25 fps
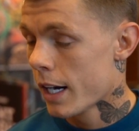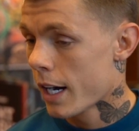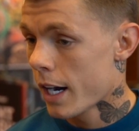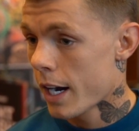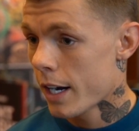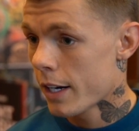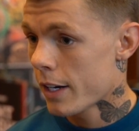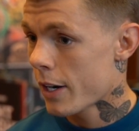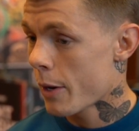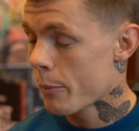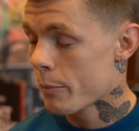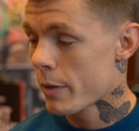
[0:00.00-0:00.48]

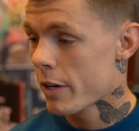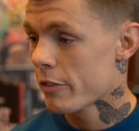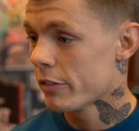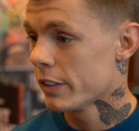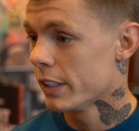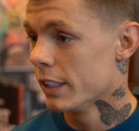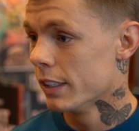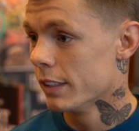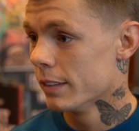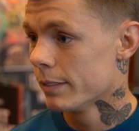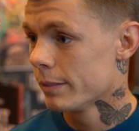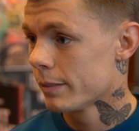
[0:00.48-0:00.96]
Oh, I'm
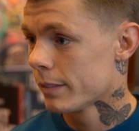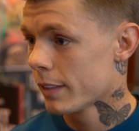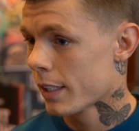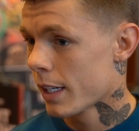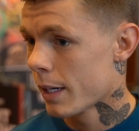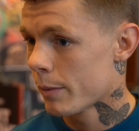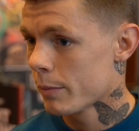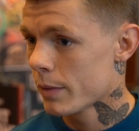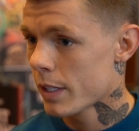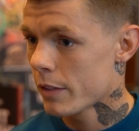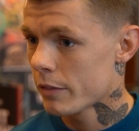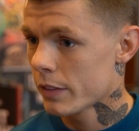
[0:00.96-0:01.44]
loving it.
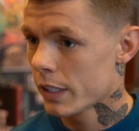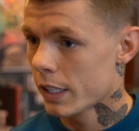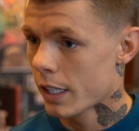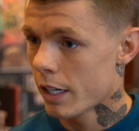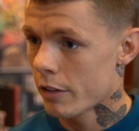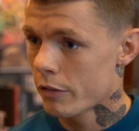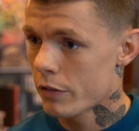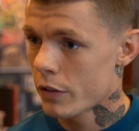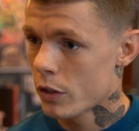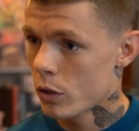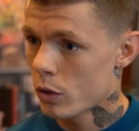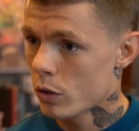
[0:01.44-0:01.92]
I'm loving it.
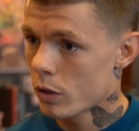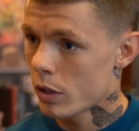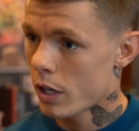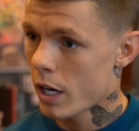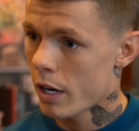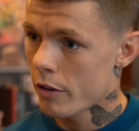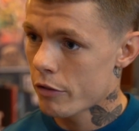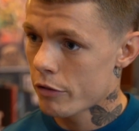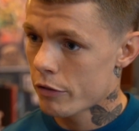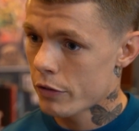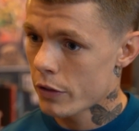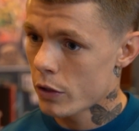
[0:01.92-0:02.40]
I feel
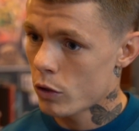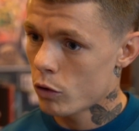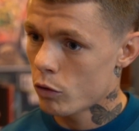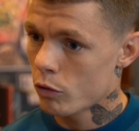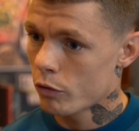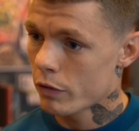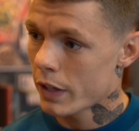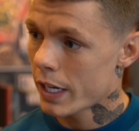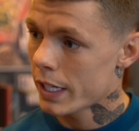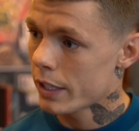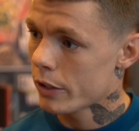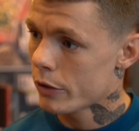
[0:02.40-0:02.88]
I
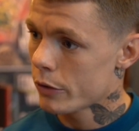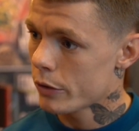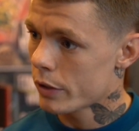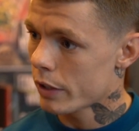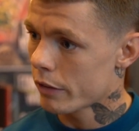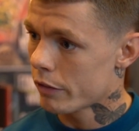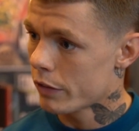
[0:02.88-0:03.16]
feel valued.